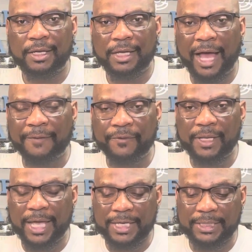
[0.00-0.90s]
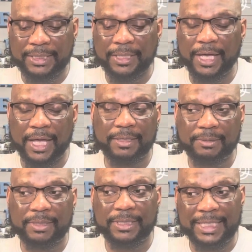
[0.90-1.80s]
I feel like it's still a
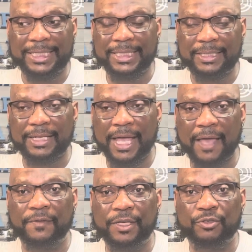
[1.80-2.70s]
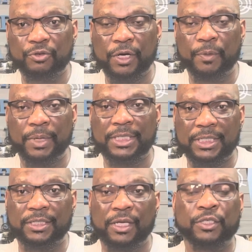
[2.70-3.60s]
decent heavy trigger, but it's
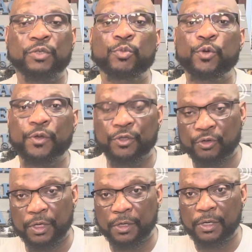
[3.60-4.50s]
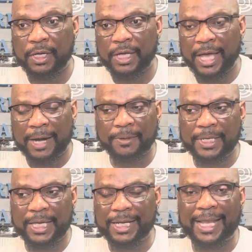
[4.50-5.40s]
just a smoother trigger. I don't
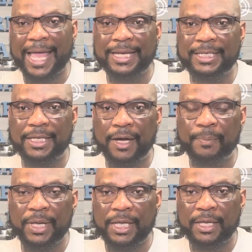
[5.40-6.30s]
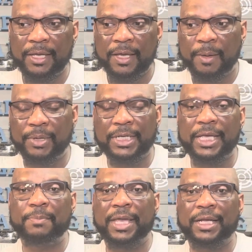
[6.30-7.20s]
think it lightened it up any, but it
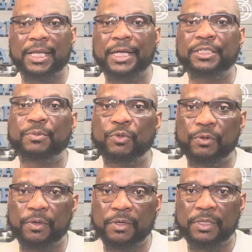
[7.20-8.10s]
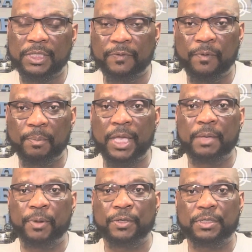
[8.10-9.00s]
did make it a lot smoother, just for me
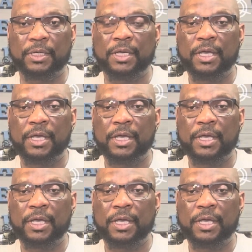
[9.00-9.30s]
personally.